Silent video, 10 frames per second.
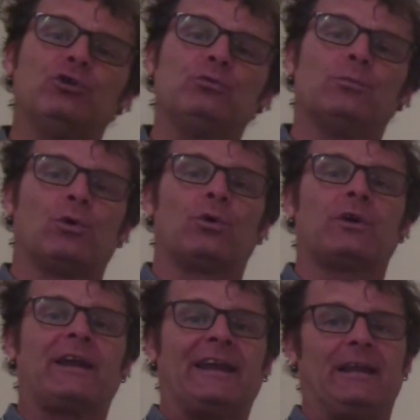you
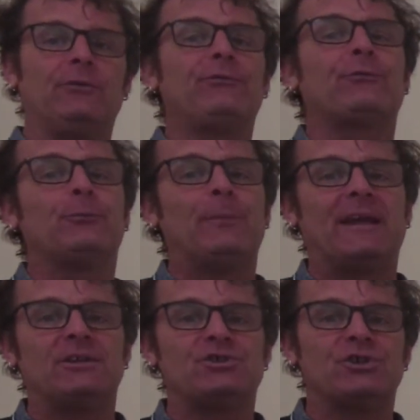more
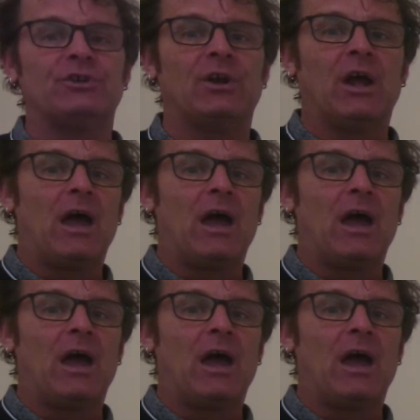information